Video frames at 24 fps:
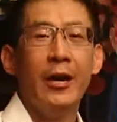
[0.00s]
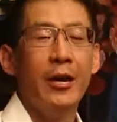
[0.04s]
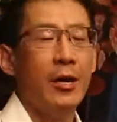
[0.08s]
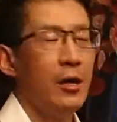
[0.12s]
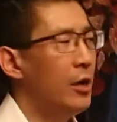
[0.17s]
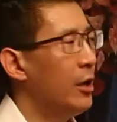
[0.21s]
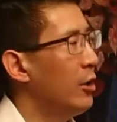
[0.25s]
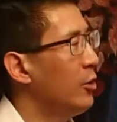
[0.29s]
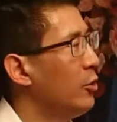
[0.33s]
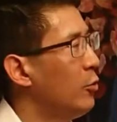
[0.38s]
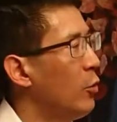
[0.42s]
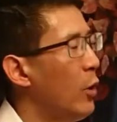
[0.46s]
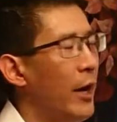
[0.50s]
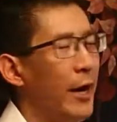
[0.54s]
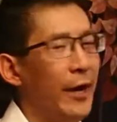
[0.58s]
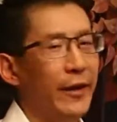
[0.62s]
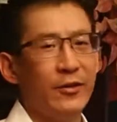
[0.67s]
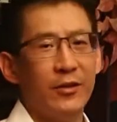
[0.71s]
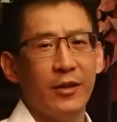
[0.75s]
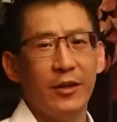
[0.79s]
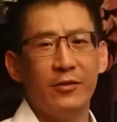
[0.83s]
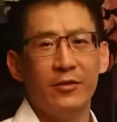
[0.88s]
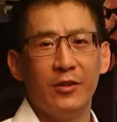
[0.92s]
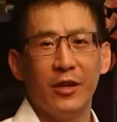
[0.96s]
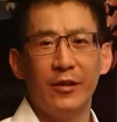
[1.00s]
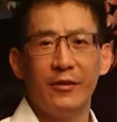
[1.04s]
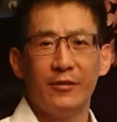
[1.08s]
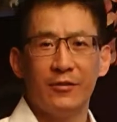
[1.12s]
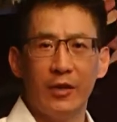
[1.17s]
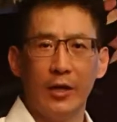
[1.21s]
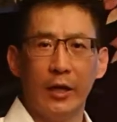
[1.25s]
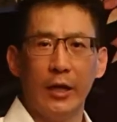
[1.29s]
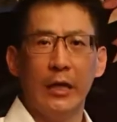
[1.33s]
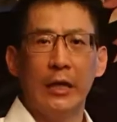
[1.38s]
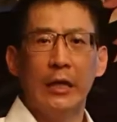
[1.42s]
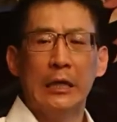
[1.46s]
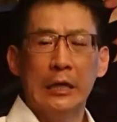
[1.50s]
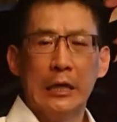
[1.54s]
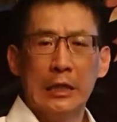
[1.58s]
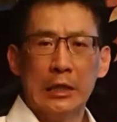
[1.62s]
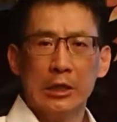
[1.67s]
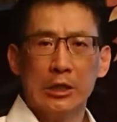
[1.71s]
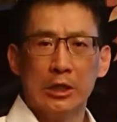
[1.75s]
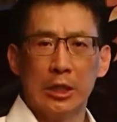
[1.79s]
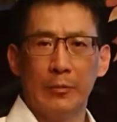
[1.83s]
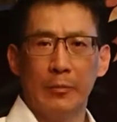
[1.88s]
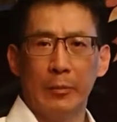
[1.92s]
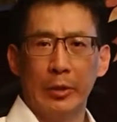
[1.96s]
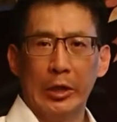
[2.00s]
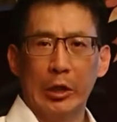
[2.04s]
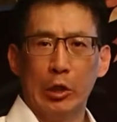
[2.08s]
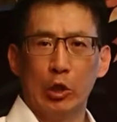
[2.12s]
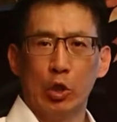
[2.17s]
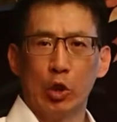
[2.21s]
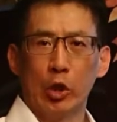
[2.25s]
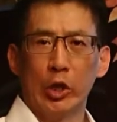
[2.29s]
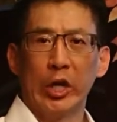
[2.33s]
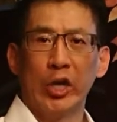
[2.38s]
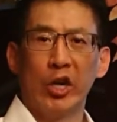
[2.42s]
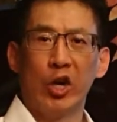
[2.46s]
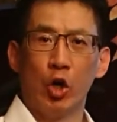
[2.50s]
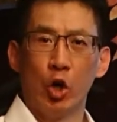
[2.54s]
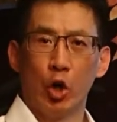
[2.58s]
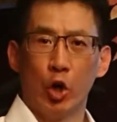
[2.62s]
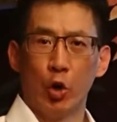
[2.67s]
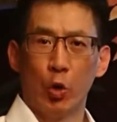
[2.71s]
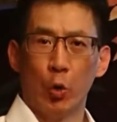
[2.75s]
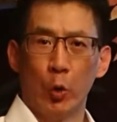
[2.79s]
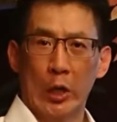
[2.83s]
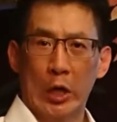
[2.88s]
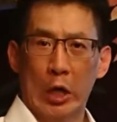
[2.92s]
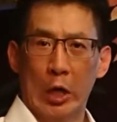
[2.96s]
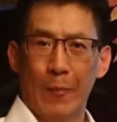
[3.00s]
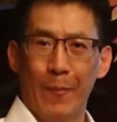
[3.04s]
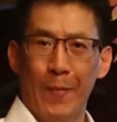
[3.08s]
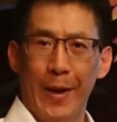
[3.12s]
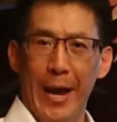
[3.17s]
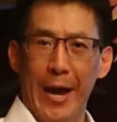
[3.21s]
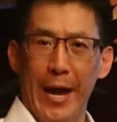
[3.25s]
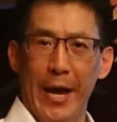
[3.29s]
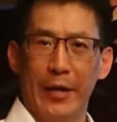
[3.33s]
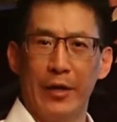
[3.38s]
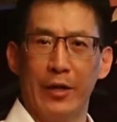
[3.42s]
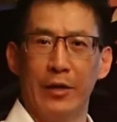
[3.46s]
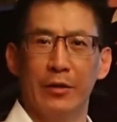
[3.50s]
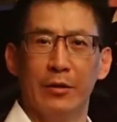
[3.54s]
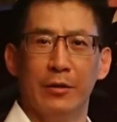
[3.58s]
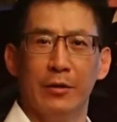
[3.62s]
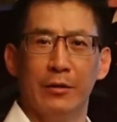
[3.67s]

Otherwise, as they say, somebody's going to get hurt real bad.